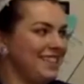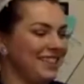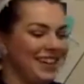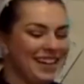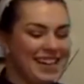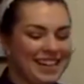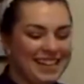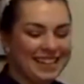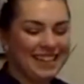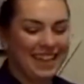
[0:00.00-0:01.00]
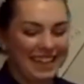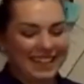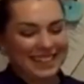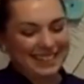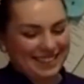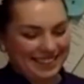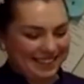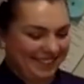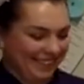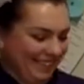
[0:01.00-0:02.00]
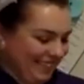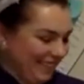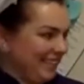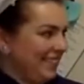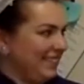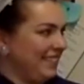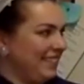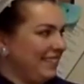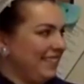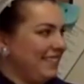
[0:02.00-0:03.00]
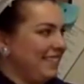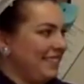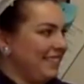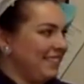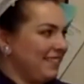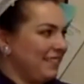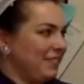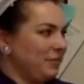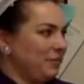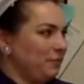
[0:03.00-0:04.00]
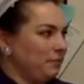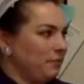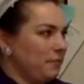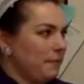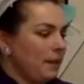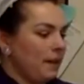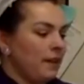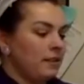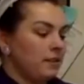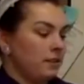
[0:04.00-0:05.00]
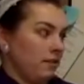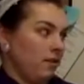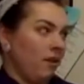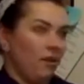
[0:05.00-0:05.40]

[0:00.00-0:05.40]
(not speaking)